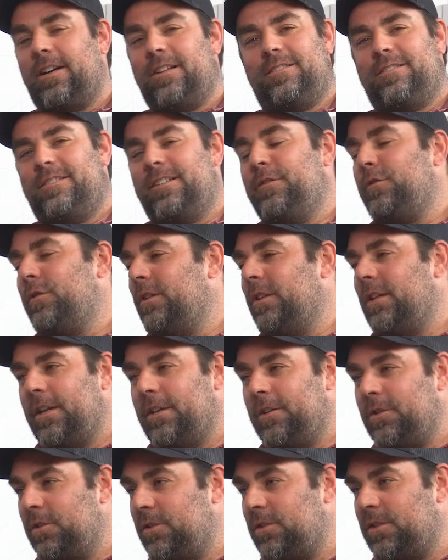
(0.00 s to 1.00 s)
Different
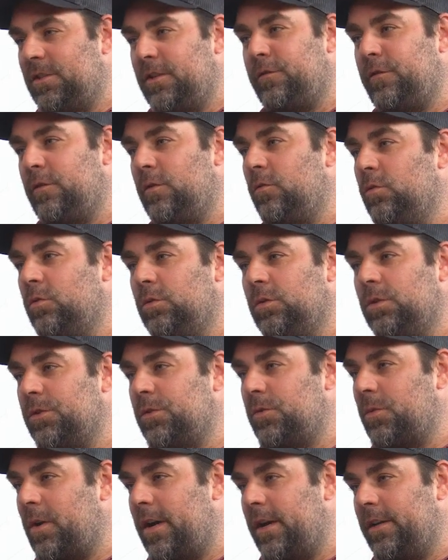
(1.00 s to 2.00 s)
lenders, different rules,
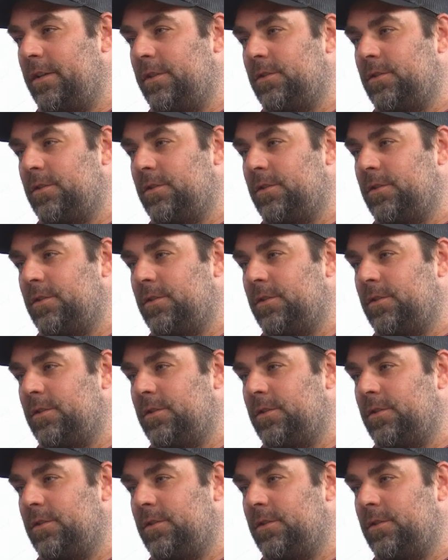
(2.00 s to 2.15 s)
right?